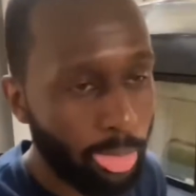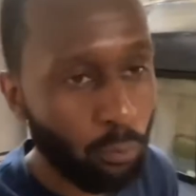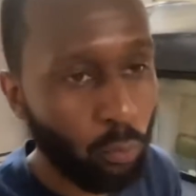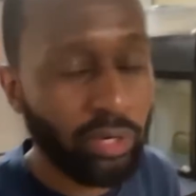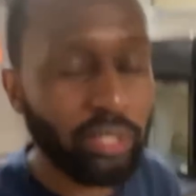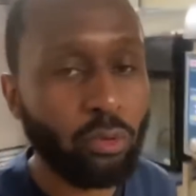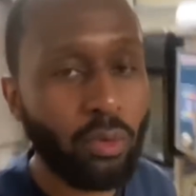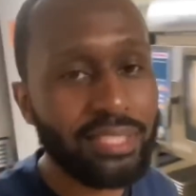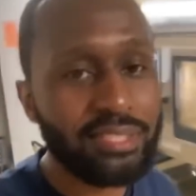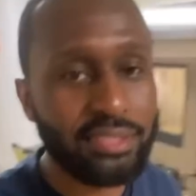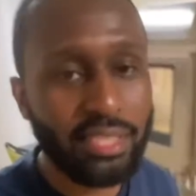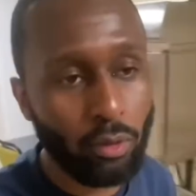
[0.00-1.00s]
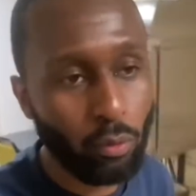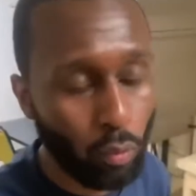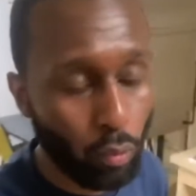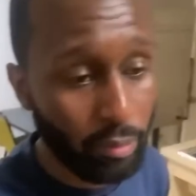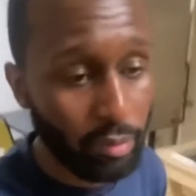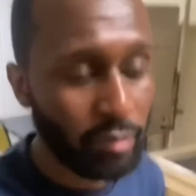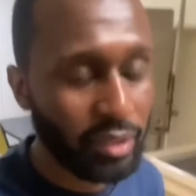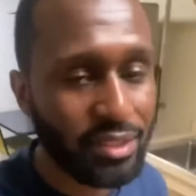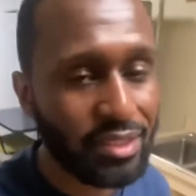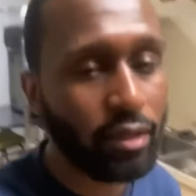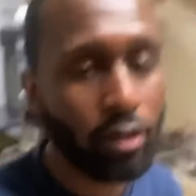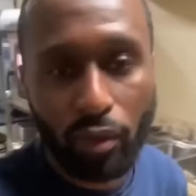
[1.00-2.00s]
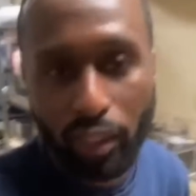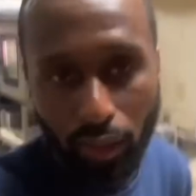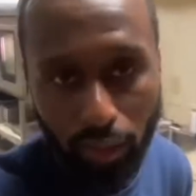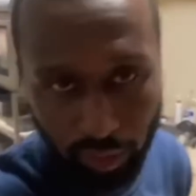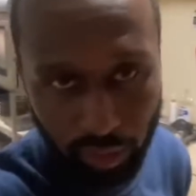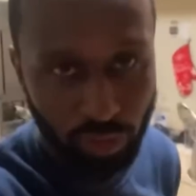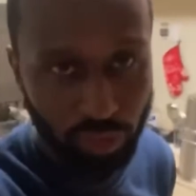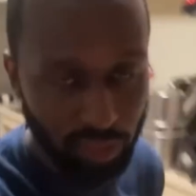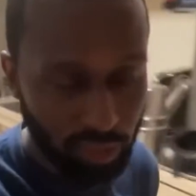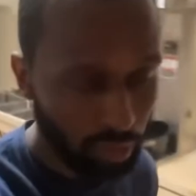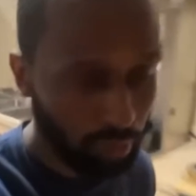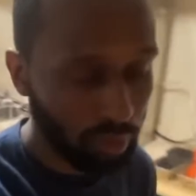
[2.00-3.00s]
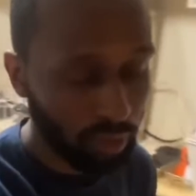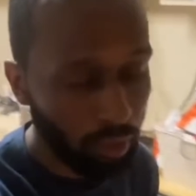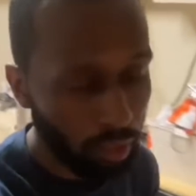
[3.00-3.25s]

where do I stand with women, because I know they're uninterested in me.